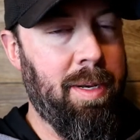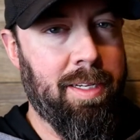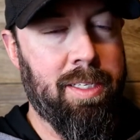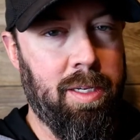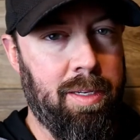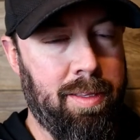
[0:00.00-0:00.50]

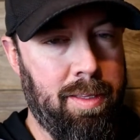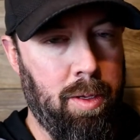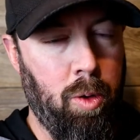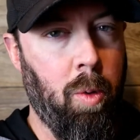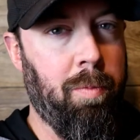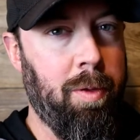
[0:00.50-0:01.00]
minutes, and
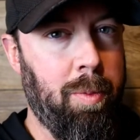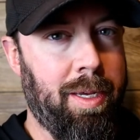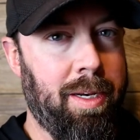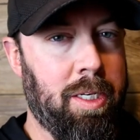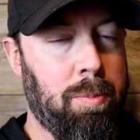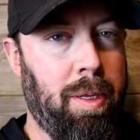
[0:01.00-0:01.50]
hopefully we
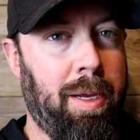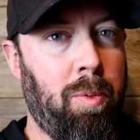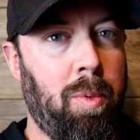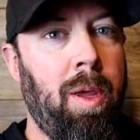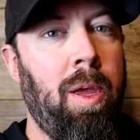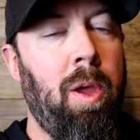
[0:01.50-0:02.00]
can explain